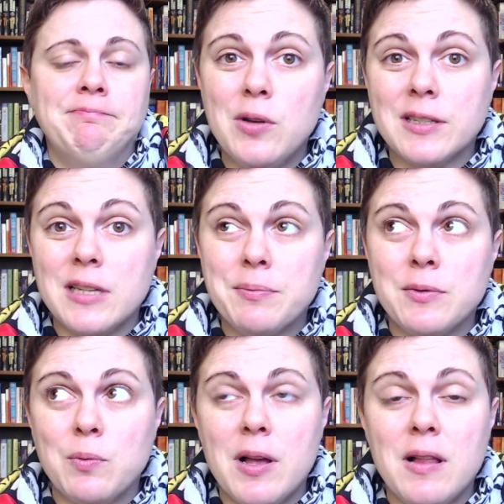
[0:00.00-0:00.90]
except,
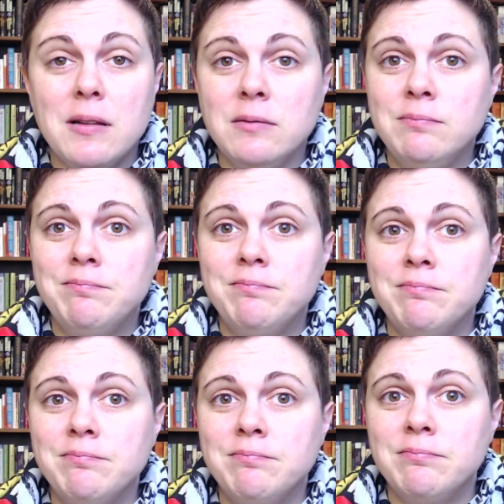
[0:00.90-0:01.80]
well,
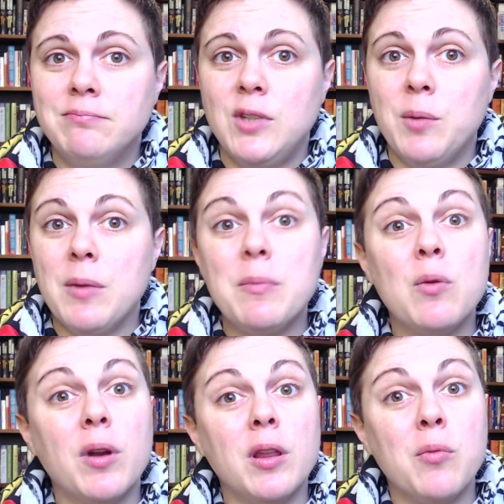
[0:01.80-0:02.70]
it might be
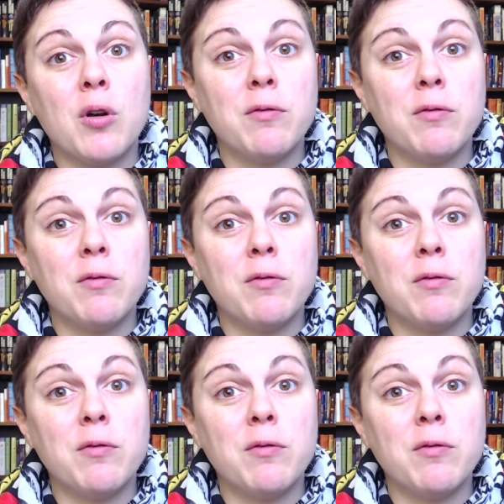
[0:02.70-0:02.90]
one of the more